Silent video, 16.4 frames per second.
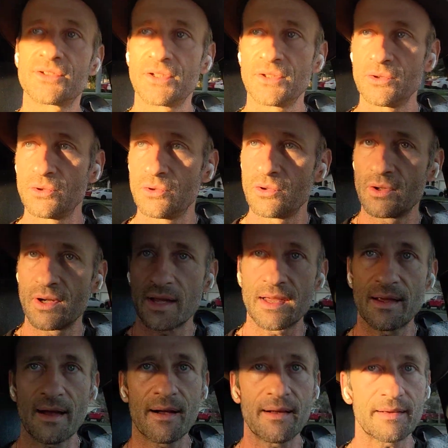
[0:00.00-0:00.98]
to
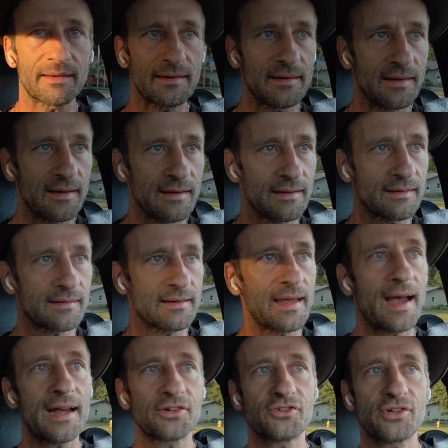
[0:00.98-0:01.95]

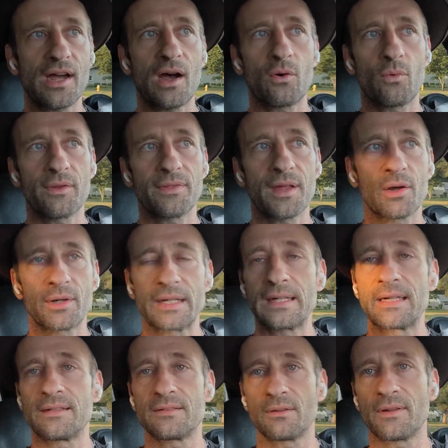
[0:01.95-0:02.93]
cash out without
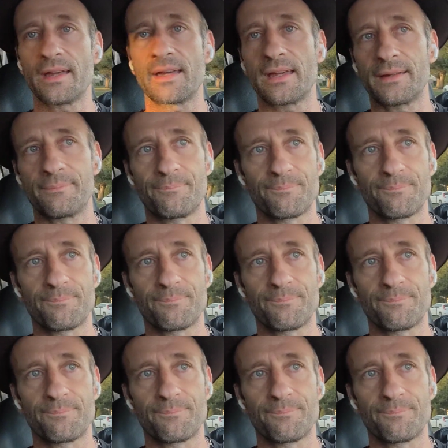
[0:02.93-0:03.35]
any delay.